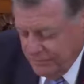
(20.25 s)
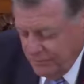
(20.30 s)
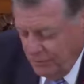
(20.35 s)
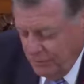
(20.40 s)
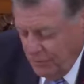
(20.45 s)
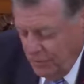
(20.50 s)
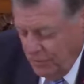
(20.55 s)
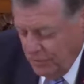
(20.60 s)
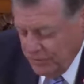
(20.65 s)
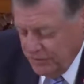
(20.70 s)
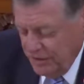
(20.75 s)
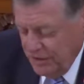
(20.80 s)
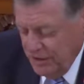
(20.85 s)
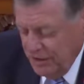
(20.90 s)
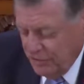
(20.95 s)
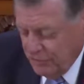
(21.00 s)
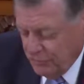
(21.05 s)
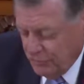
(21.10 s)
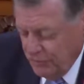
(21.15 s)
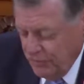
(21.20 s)
so-called
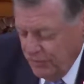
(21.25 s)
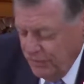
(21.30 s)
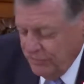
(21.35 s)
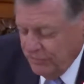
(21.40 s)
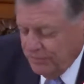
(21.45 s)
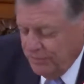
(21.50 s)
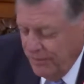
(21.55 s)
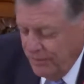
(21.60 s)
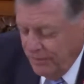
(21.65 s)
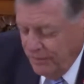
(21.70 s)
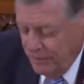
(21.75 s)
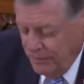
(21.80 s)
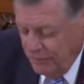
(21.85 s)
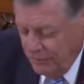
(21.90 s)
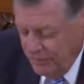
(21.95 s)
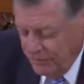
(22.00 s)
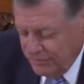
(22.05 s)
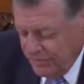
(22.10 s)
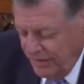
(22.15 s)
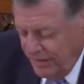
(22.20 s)
E-3s, better
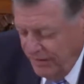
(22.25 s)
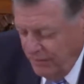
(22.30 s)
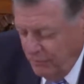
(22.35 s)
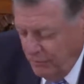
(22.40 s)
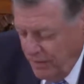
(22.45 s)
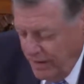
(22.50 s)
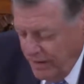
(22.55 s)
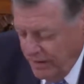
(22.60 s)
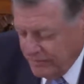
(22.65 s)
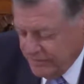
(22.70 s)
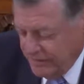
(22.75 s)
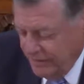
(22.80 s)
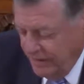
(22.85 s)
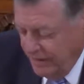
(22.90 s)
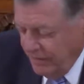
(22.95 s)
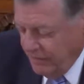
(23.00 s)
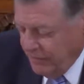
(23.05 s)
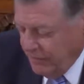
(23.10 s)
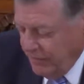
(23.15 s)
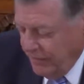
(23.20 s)
known as AWACS
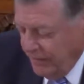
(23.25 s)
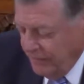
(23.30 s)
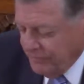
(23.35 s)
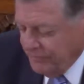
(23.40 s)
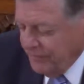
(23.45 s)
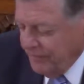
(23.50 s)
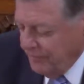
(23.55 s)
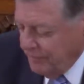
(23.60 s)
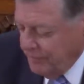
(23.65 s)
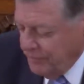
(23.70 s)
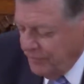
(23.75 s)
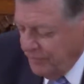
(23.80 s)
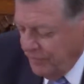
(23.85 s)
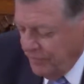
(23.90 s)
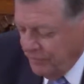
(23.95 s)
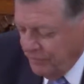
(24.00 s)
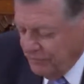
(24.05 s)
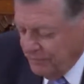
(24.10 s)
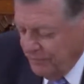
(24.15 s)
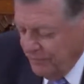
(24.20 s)
aircraft, several
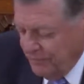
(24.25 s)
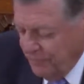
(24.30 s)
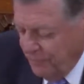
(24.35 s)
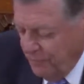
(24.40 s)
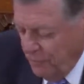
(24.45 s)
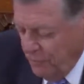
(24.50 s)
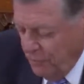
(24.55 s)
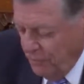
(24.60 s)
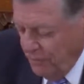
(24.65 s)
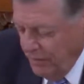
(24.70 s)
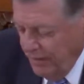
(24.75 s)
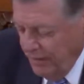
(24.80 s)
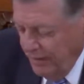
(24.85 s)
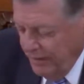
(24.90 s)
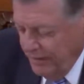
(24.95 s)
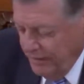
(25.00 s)
years before